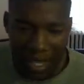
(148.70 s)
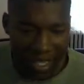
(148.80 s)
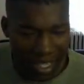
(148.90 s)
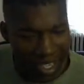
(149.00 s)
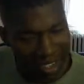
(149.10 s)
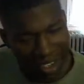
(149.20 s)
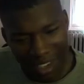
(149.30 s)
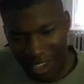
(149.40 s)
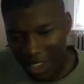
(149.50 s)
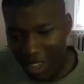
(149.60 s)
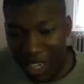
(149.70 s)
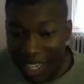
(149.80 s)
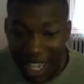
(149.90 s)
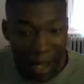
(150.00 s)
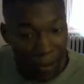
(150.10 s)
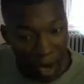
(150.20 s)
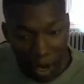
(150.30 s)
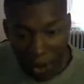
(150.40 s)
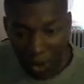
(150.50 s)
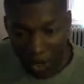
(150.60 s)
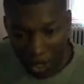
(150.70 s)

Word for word: PC. Look at that, bro.